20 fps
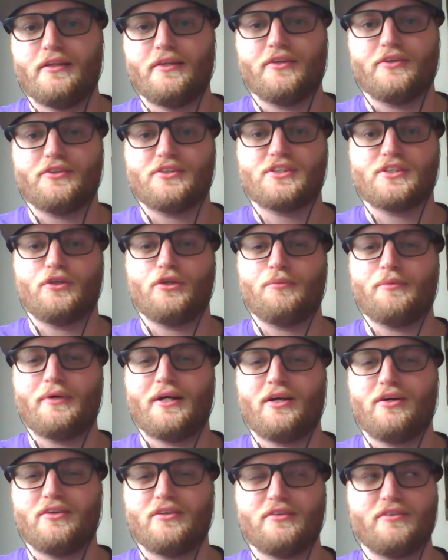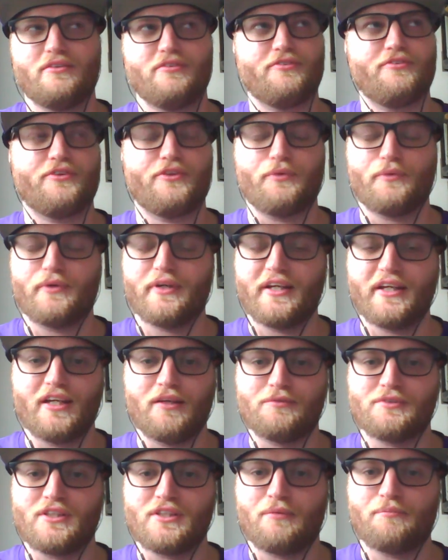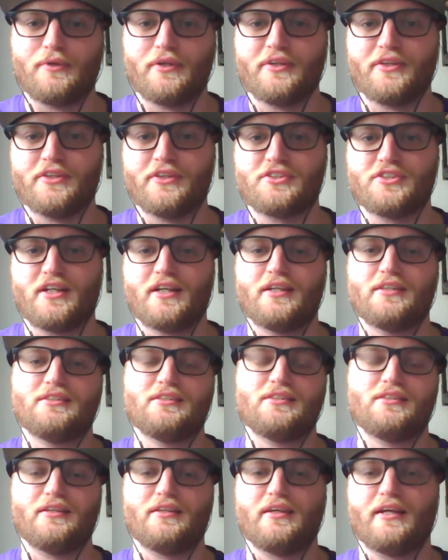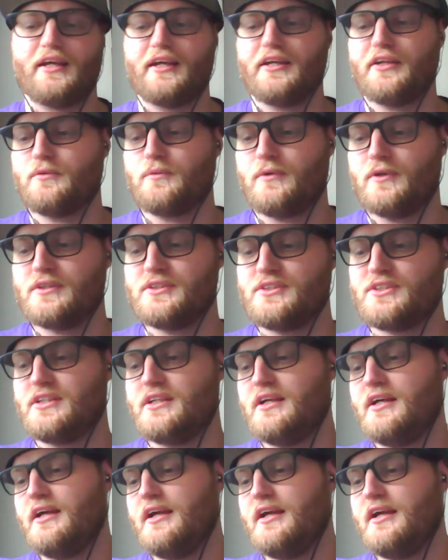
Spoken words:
They're still about 3 games up on the Giants, the hated ones,